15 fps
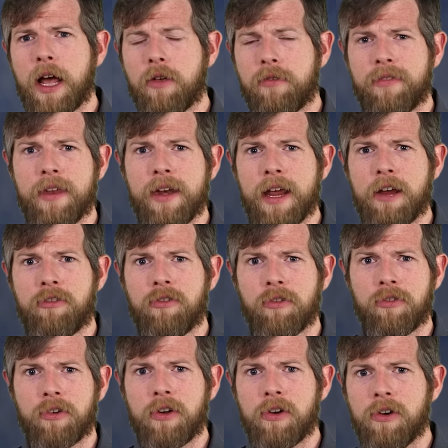House, the
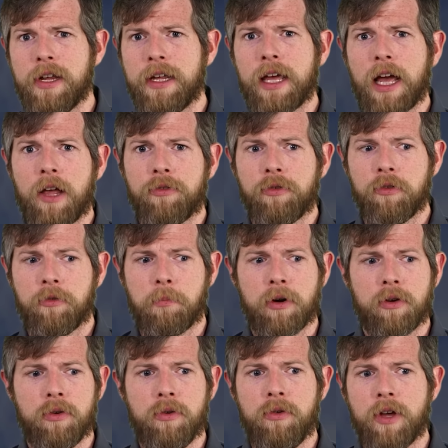National Security Council is
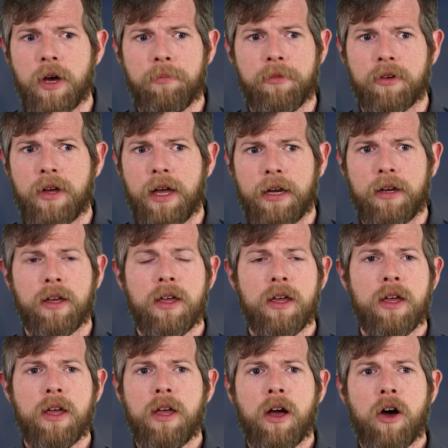ballooned up to like
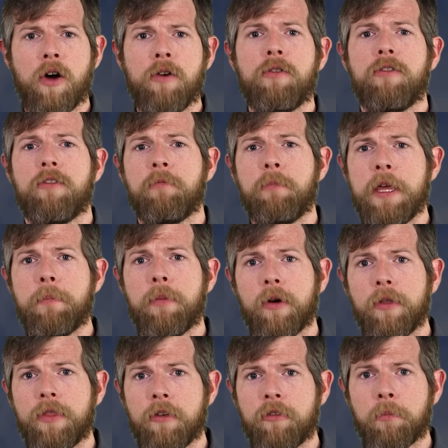hundreds of
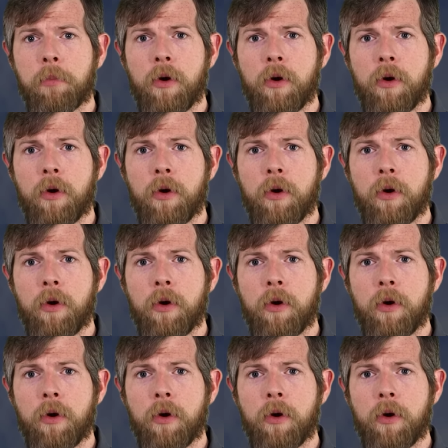people at this